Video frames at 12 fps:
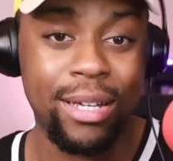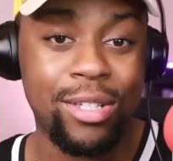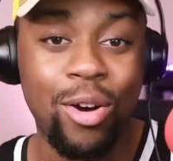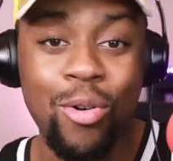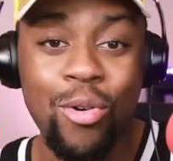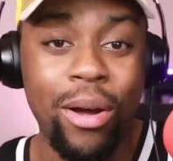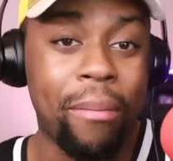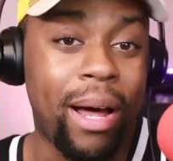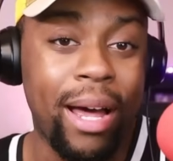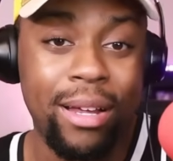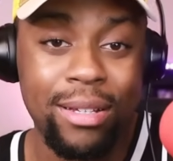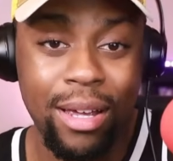So who am
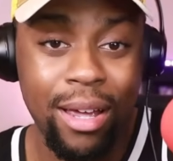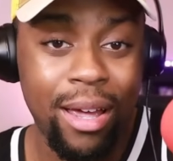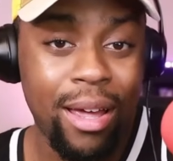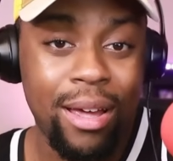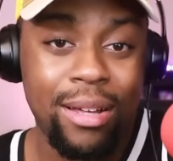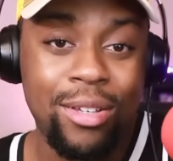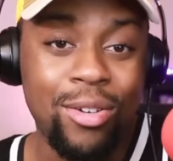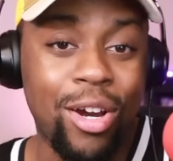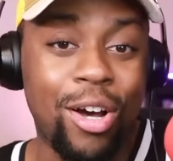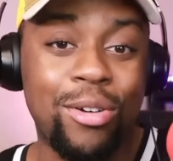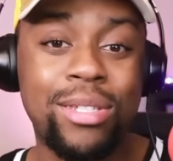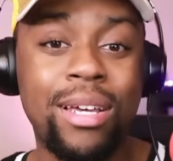I,
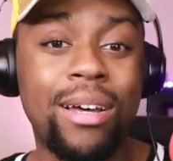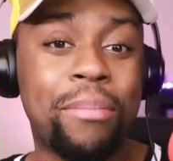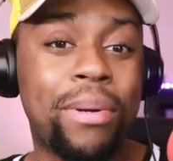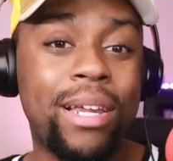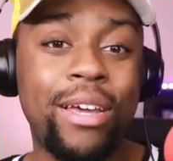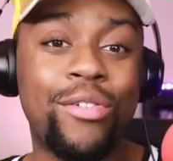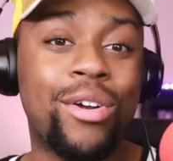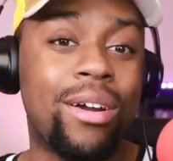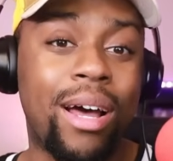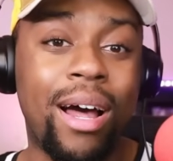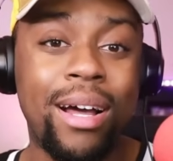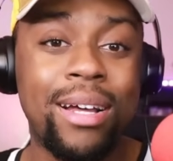to believe it or
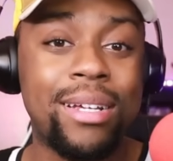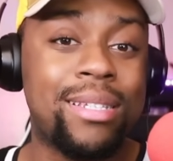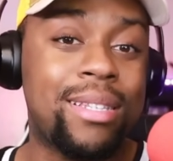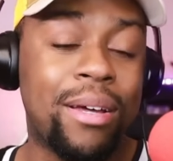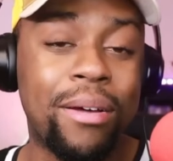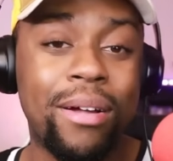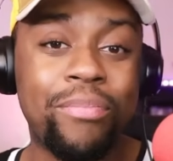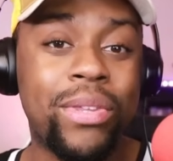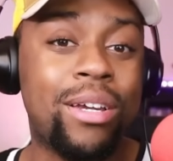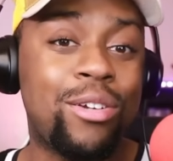not? Because the dude